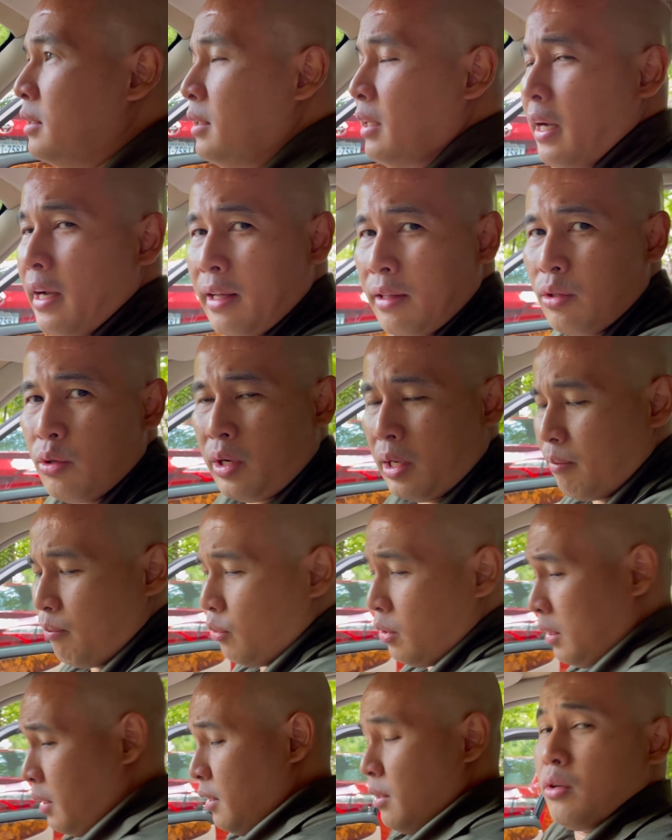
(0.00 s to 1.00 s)
and you can
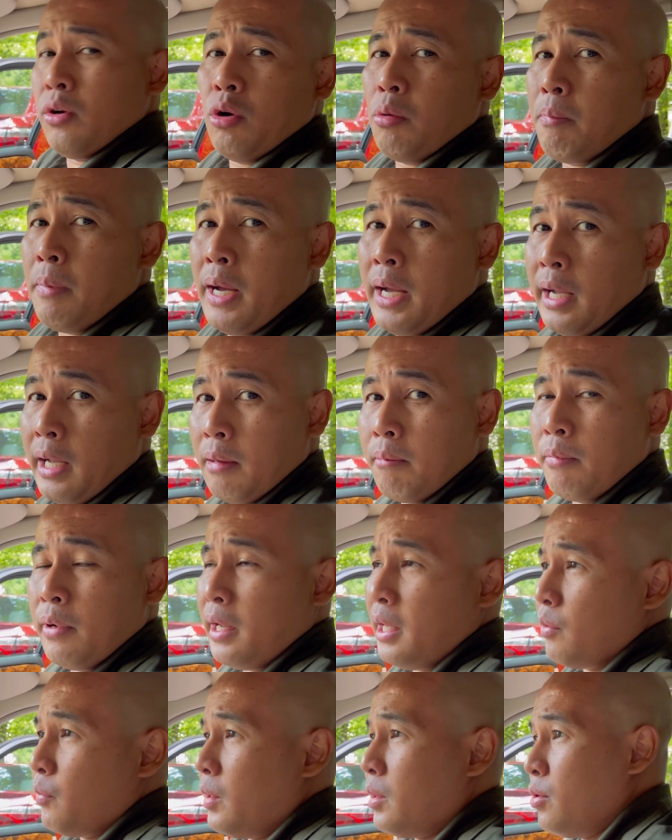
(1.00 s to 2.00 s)
put it in your bag and
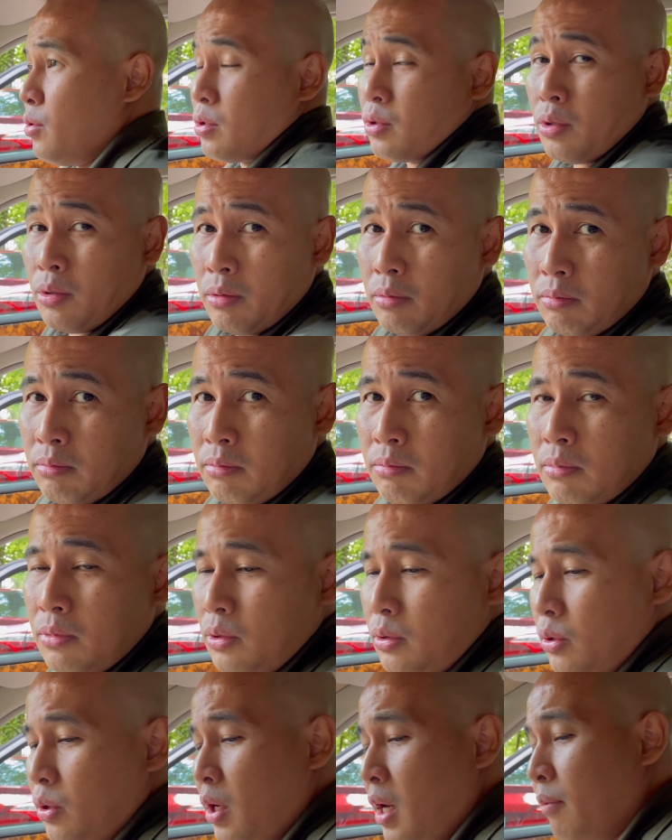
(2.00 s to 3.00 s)
bring it with you so
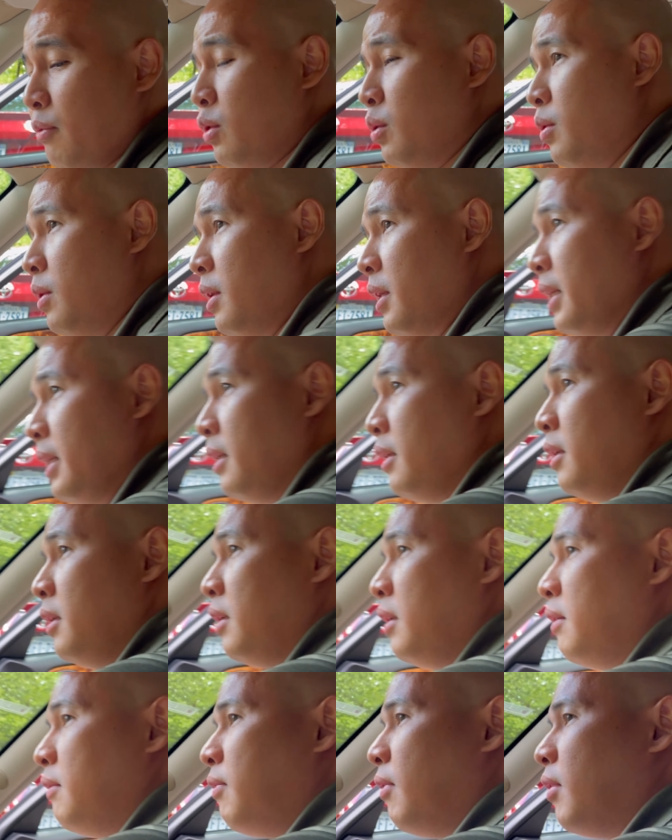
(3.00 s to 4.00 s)
you don't have to worry
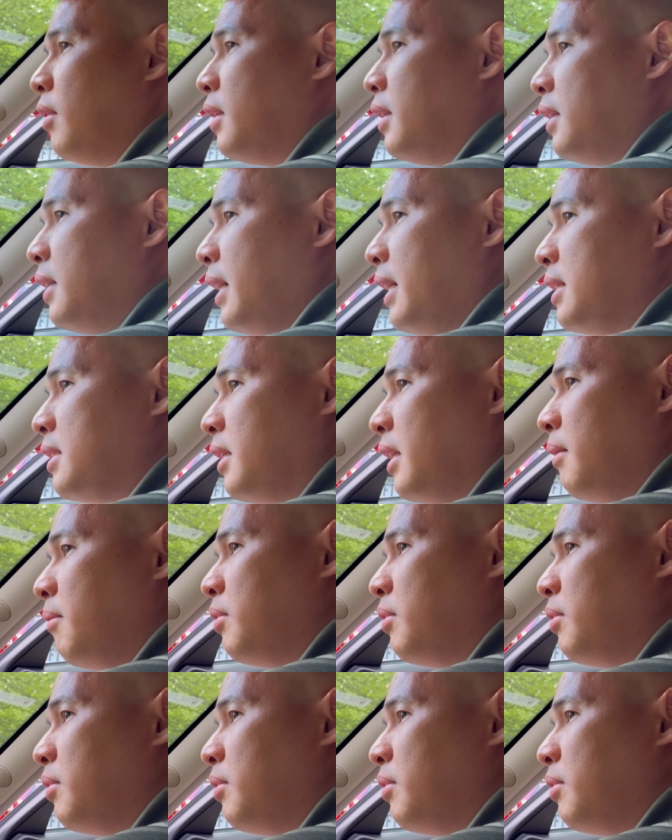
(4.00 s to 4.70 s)
for the dashcam